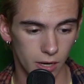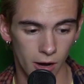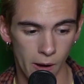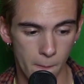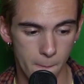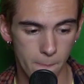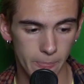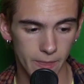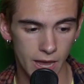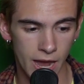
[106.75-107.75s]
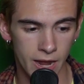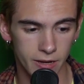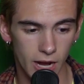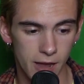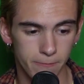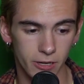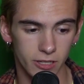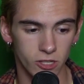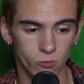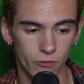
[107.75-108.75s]
And I
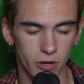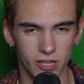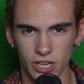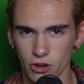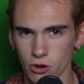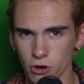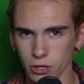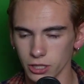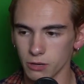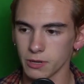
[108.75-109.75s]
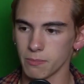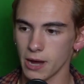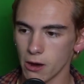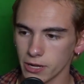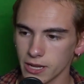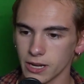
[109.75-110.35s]
picked this movie because I'd heard a little bit about it,